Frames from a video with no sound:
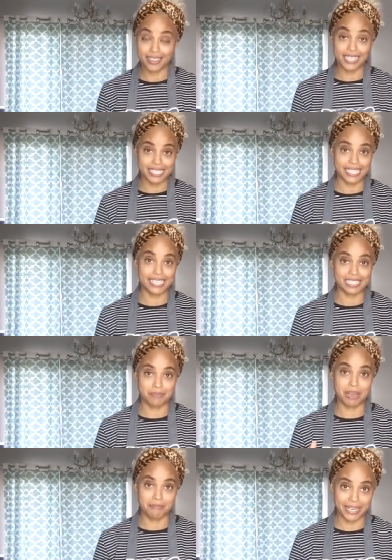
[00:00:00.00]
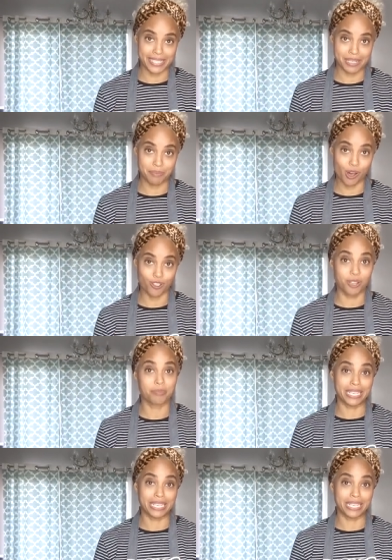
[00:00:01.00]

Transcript: this is my mixing bowl,